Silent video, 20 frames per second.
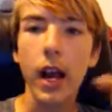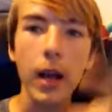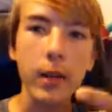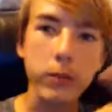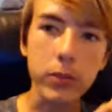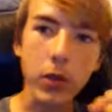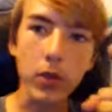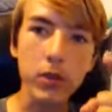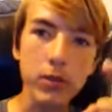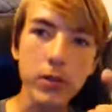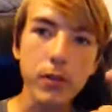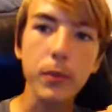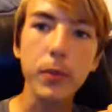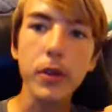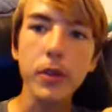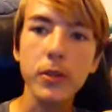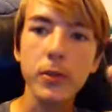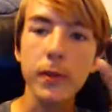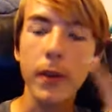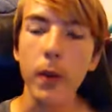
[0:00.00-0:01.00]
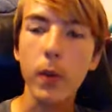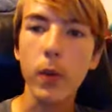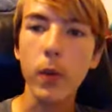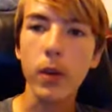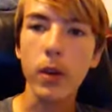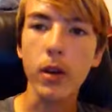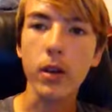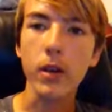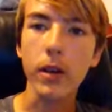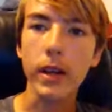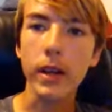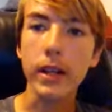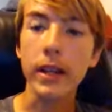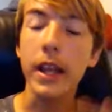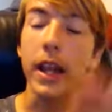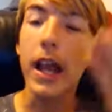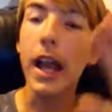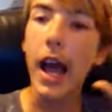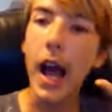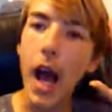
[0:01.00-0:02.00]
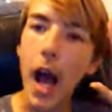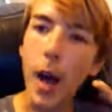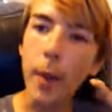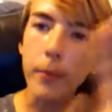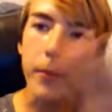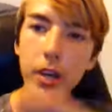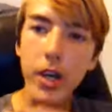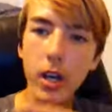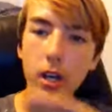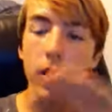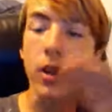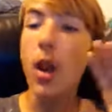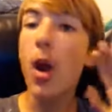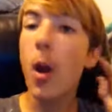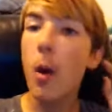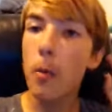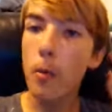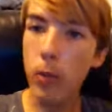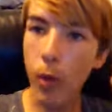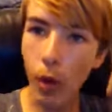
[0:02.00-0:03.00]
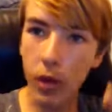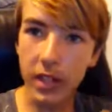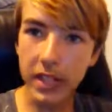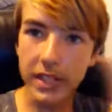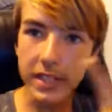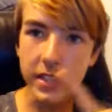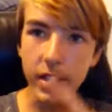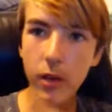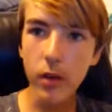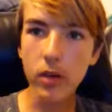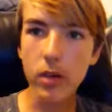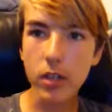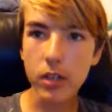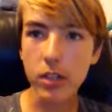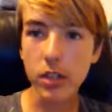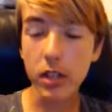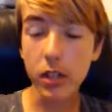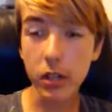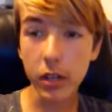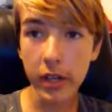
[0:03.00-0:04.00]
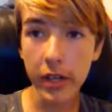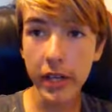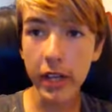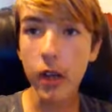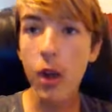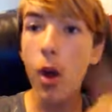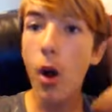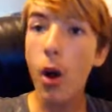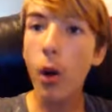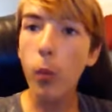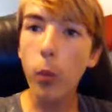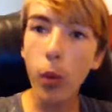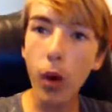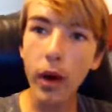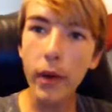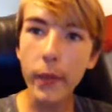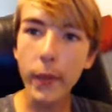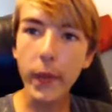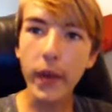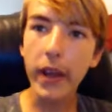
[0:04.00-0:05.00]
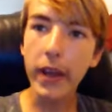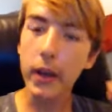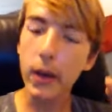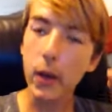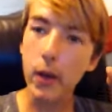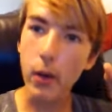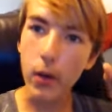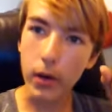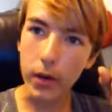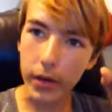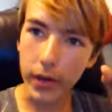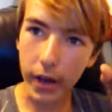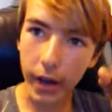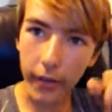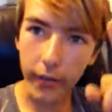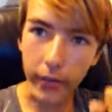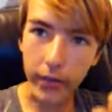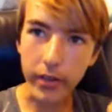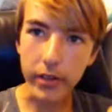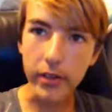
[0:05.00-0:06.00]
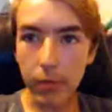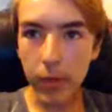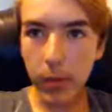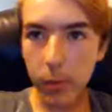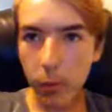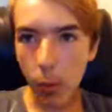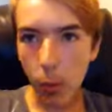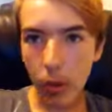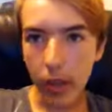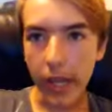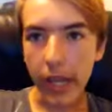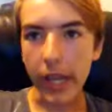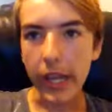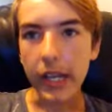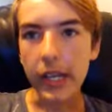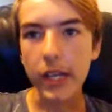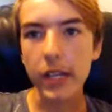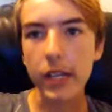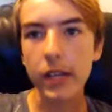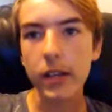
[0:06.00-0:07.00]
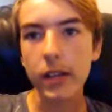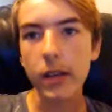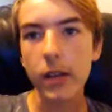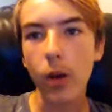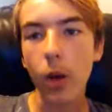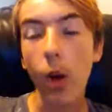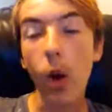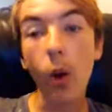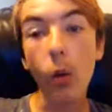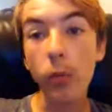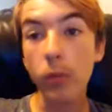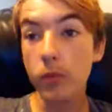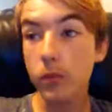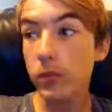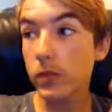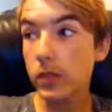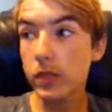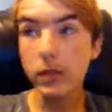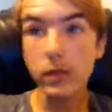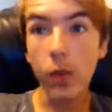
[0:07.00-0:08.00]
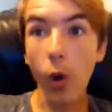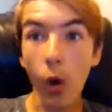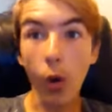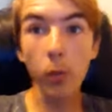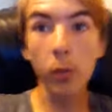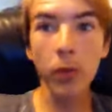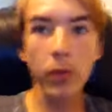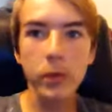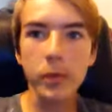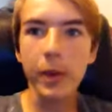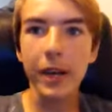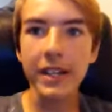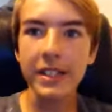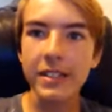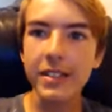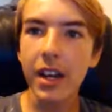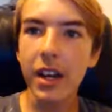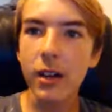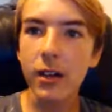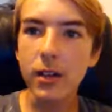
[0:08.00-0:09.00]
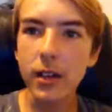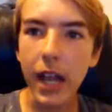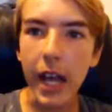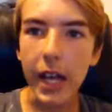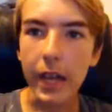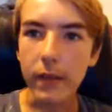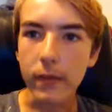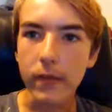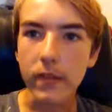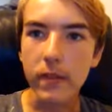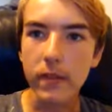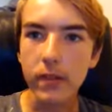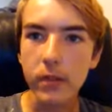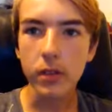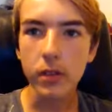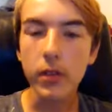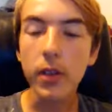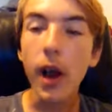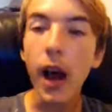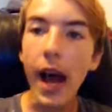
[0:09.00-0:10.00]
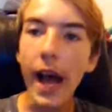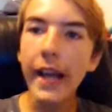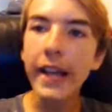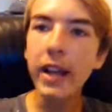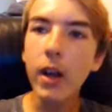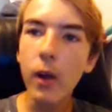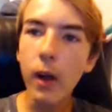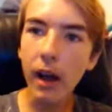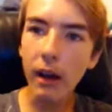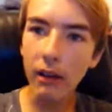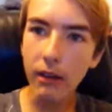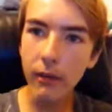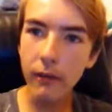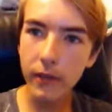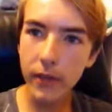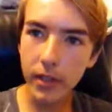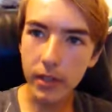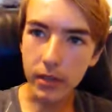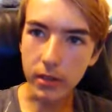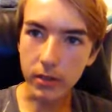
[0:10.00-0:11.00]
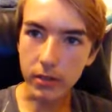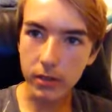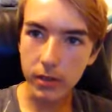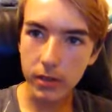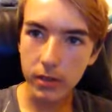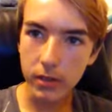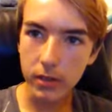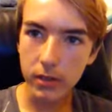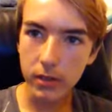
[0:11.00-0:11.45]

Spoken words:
I'm going to push my word and I'm done. Bullying's going to crit one way or another. I've been bullied almost my entire life. So I know how it feels.